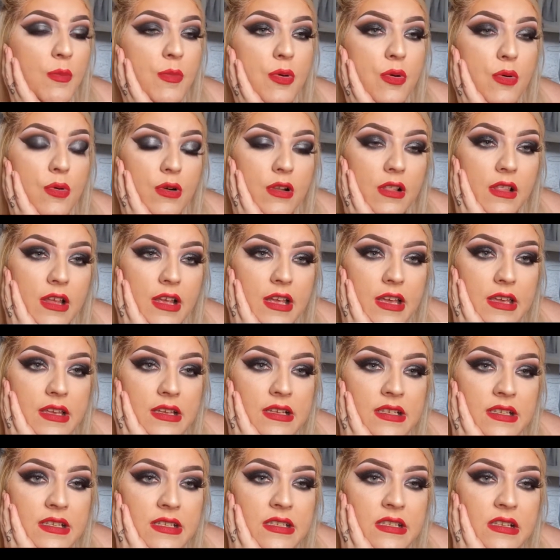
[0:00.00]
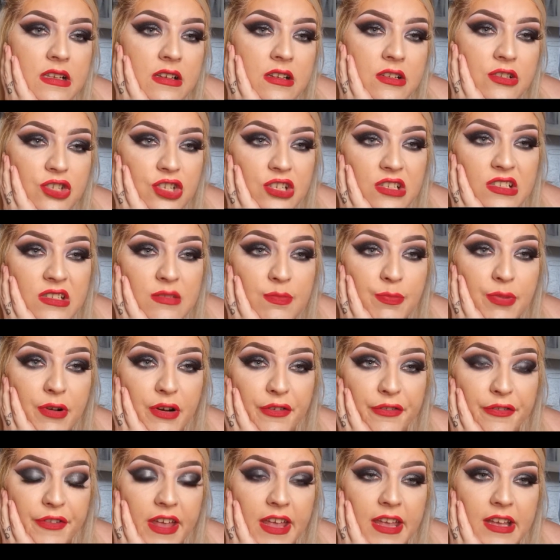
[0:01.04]
poreless, just
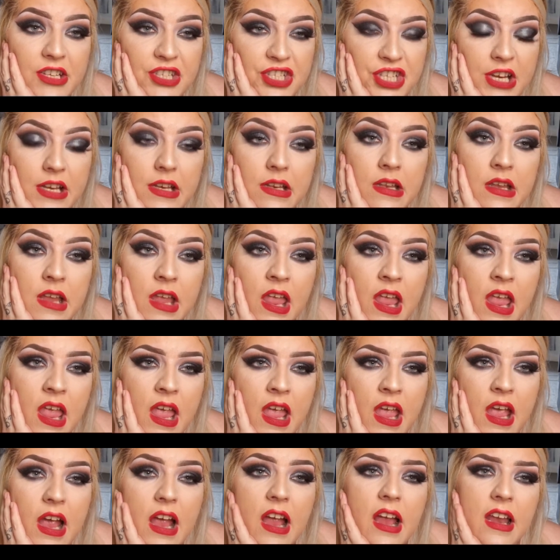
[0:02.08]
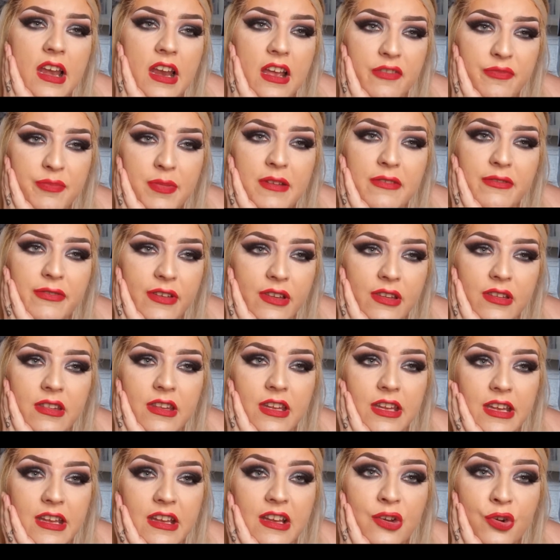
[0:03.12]
perfection. And I've been feeling
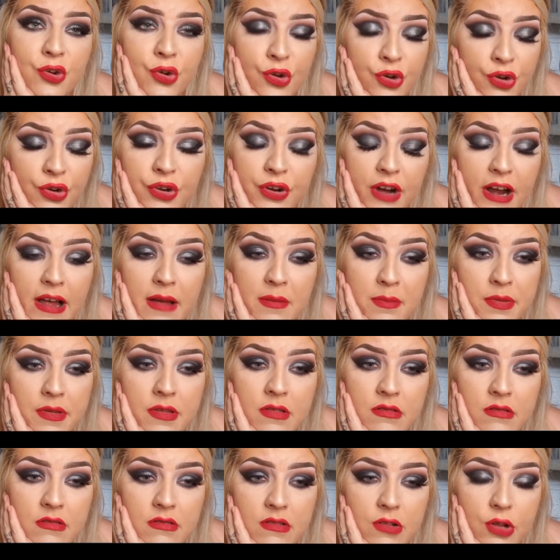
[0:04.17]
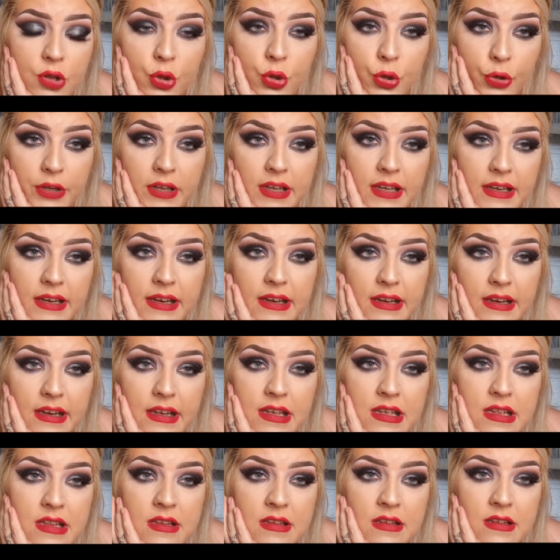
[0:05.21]
like crap looking at
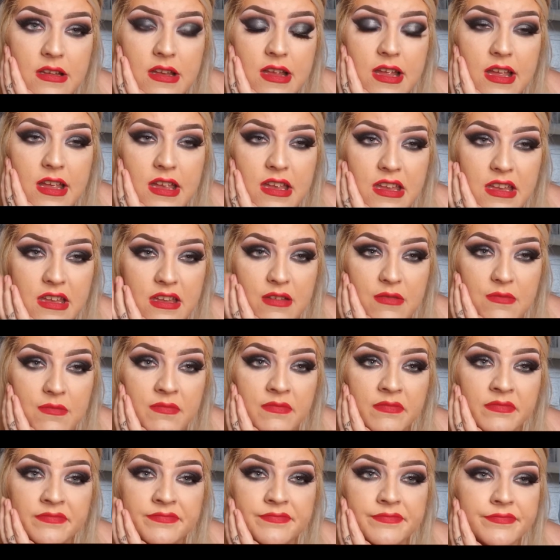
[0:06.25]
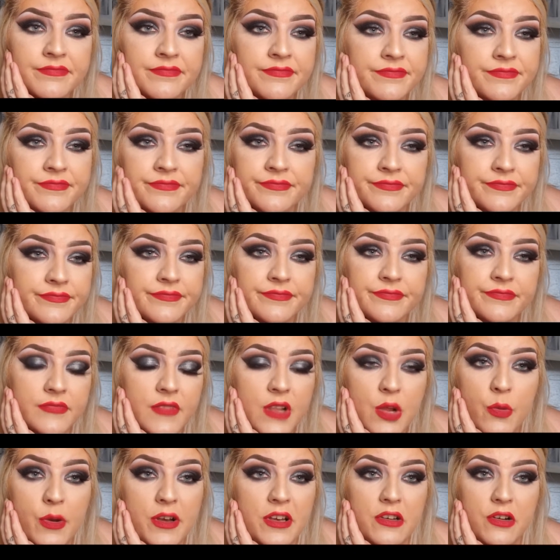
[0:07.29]
it. Um,
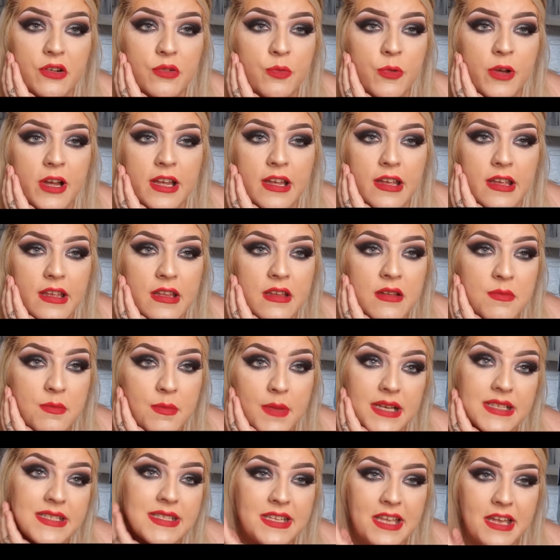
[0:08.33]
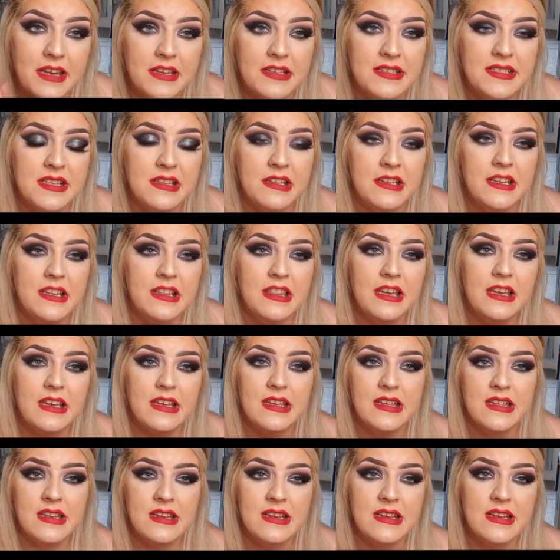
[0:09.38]
wondering why my skin isn't like
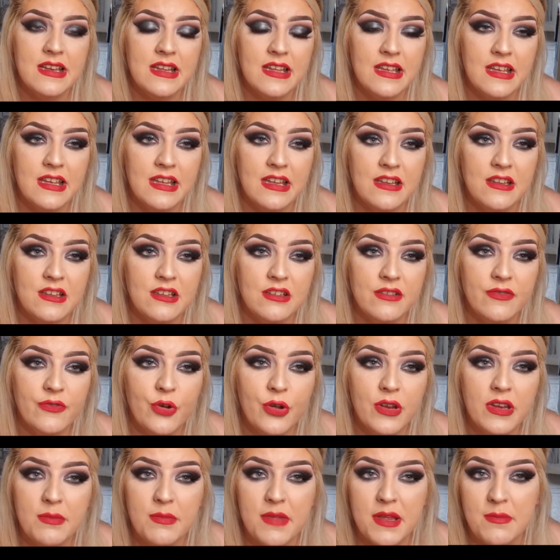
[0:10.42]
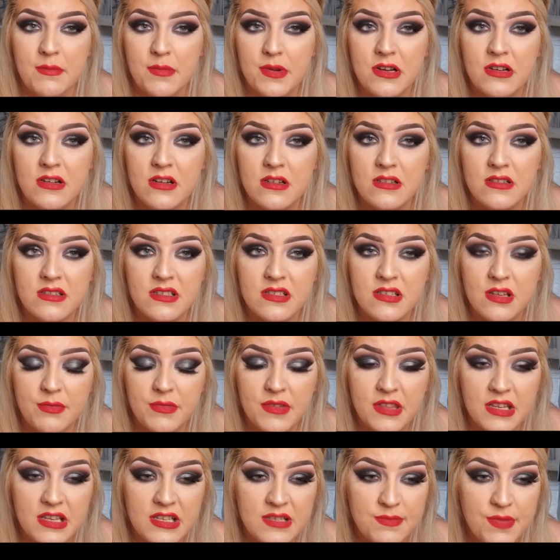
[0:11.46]
that uh, you've got to remember
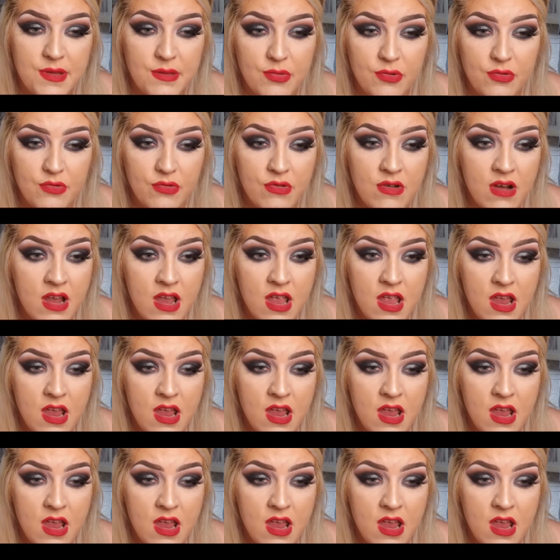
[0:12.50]
some of these people